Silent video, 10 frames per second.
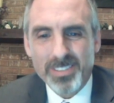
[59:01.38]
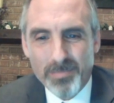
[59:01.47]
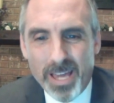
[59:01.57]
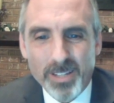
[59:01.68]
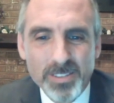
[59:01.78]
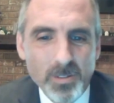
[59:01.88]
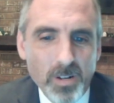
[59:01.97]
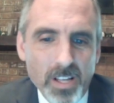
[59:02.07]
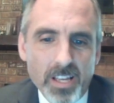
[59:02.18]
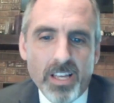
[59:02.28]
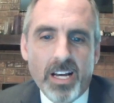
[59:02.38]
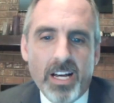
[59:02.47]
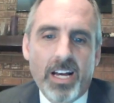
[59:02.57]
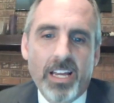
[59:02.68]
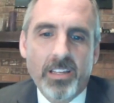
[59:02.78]
to mail. So
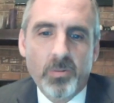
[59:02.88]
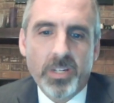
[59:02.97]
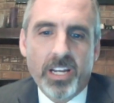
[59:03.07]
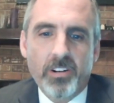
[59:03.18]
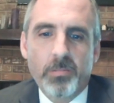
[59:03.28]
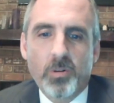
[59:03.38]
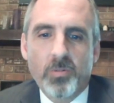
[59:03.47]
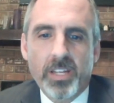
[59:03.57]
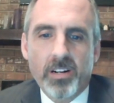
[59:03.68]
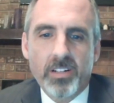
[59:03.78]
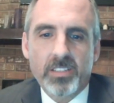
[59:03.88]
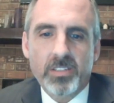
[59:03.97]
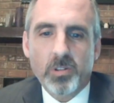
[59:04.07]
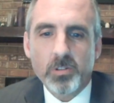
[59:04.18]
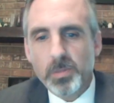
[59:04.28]
we carried them over there. And
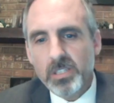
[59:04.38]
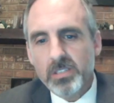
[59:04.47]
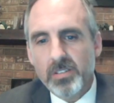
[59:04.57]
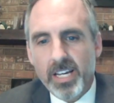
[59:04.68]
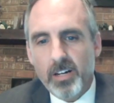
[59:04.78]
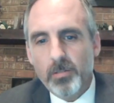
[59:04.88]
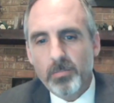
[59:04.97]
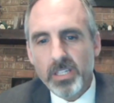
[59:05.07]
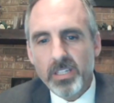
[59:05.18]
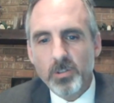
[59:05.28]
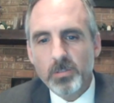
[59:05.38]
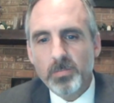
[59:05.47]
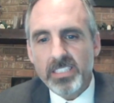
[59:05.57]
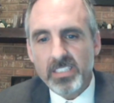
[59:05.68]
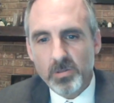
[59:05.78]
so those books are now being used
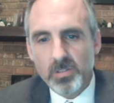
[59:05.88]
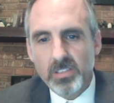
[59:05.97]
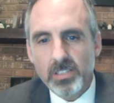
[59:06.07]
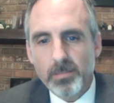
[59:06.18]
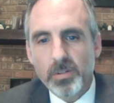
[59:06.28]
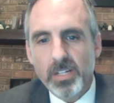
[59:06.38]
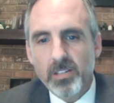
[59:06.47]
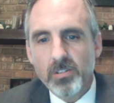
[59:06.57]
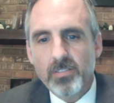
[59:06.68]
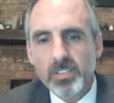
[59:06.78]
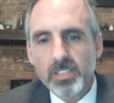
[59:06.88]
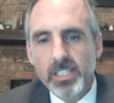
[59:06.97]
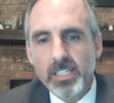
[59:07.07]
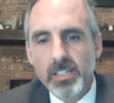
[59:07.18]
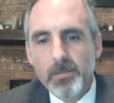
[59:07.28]
by students at Pune
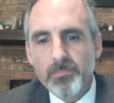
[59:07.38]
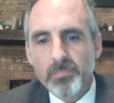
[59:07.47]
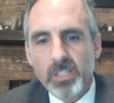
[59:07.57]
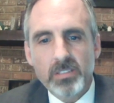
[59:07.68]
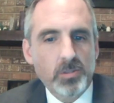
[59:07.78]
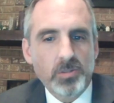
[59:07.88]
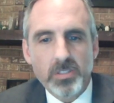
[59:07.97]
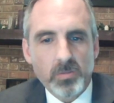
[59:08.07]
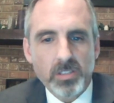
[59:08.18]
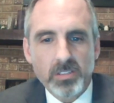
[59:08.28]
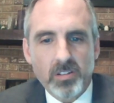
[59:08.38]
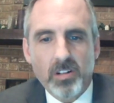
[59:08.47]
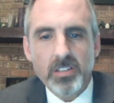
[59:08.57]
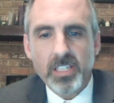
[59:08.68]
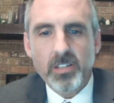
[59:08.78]
University because Dewey's works are
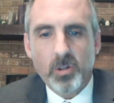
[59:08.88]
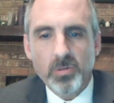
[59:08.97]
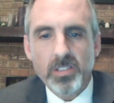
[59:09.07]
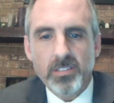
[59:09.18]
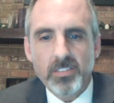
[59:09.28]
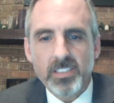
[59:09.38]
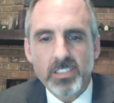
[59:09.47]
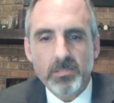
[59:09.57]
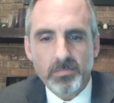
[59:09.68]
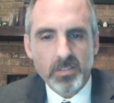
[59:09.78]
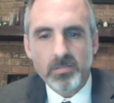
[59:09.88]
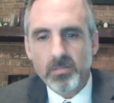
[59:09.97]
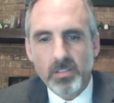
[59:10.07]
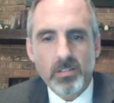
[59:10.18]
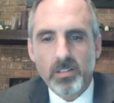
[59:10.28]
hard to get a hold of. It's,
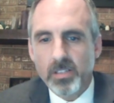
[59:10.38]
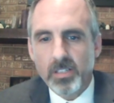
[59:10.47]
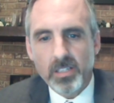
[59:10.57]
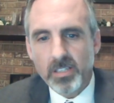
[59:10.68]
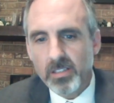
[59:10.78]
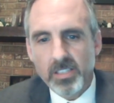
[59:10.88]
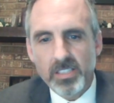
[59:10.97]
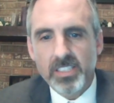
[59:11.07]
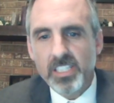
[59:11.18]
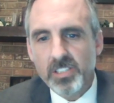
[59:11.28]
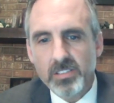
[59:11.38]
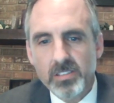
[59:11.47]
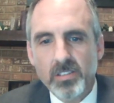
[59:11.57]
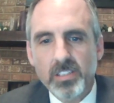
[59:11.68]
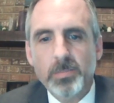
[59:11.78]
these editions
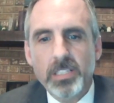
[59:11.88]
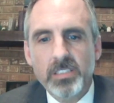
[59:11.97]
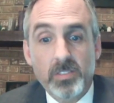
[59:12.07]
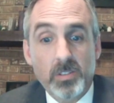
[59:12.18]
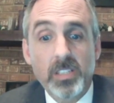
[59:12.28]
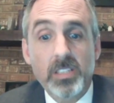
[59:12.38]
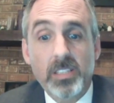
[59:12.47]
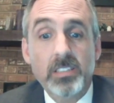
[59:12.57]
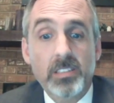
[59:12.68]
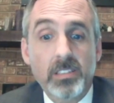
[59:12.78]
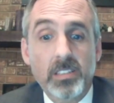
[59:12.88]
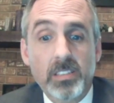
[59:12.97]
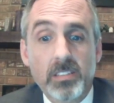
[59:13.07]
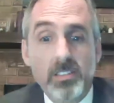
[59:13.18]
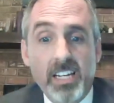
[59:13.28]
are expensive. So
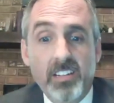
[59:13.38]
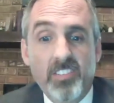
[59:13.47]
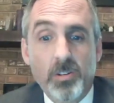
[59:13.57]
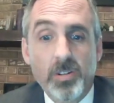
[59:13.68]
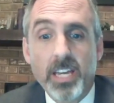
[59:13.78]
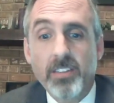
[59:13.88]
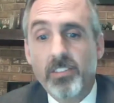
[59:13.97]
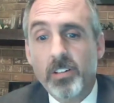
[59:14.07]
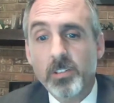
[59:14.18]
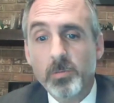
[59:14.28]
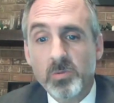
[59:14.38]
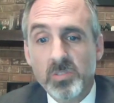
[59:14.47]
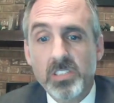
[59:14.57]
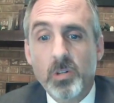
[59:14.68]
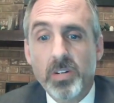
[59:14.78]
this set of 38 volumes
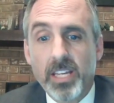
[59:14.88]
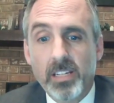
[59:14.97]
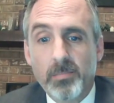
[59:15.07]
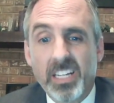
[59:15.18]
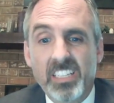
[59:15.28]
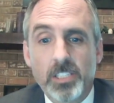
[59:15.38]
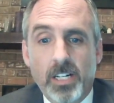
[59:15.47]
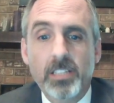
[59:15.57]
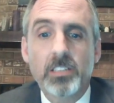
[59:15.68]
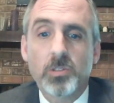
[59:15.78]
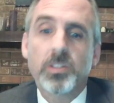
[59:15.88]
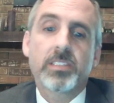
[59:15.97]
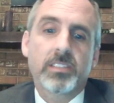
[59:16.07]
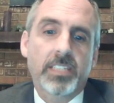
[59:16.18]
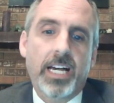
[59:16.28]
was donated by the John Dewey
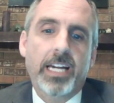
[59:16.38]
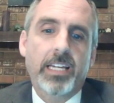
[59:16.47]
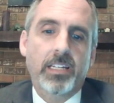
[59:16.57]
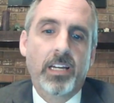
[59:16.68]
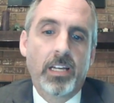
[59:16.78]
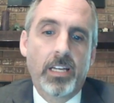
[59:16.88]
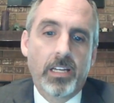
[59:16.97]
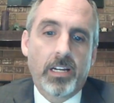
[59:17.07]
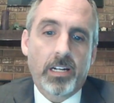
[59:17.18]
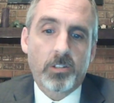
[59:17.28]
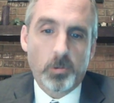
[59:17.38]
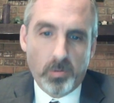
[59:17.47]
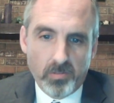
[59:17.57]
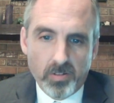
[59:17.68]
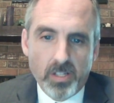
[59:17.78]
Society, a group
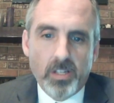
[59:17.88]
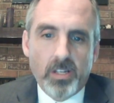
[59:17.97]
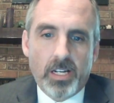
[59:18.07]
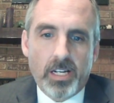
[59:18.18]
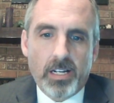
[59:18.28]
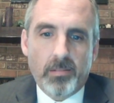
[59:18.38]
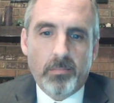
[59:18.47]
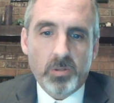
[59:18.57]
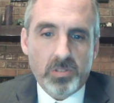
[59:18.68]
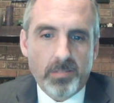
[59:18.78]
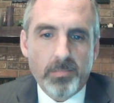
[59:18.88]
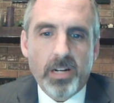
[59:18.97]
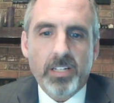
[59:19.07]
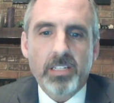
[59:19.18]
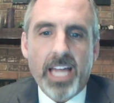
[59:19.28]
of mostly
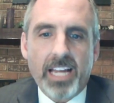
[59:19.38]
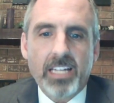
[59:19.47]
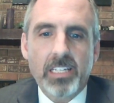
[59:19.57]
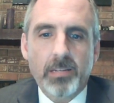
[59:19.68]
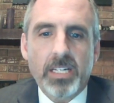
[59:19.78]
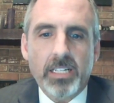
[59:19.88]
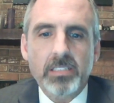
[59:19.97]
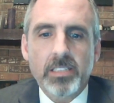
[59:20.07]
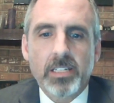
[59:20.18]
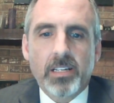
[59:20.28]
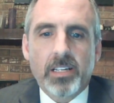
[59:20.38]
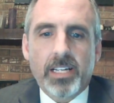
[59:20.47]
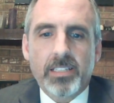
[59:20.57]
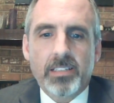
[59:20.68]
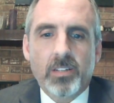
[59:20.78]
American academics.
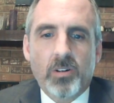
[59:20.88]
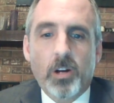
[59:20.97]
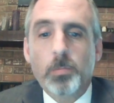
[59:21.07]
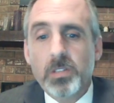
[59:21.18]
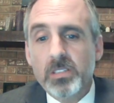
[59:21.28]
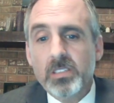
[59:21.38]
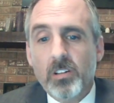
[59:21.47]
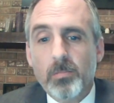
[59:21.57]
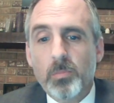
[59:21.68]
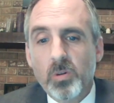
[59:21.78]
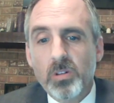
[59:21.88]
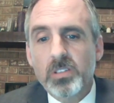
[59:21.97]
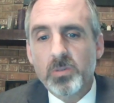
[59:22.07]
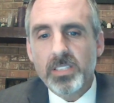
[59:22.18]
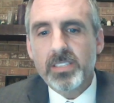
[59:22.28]
And, I hope to start more
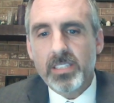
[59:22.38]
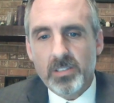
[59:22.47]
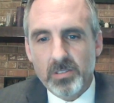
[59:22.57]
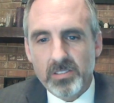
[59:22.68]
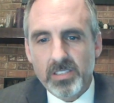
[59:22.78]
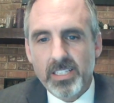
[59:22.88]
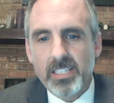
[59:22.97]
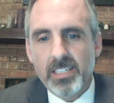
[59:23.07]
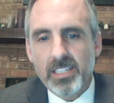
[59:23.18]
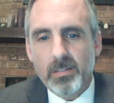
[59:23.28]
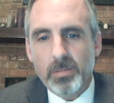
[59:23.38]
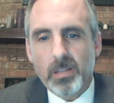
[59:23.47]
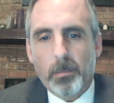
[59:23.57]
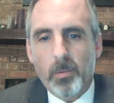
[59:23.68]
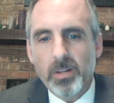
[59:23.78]
Dewey centers in India, but
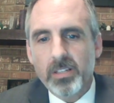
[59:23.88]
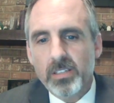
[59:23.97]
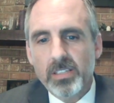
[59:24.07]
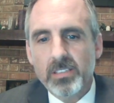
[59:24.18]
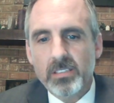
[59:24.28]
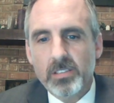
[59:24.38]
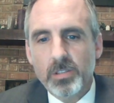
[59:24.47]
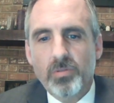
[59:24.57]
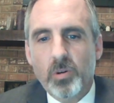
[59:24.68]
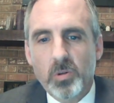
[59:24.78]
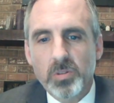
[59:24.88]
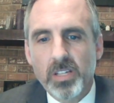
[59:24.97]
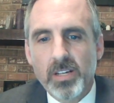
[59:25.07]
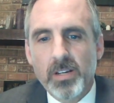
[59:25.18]
the point is twofold.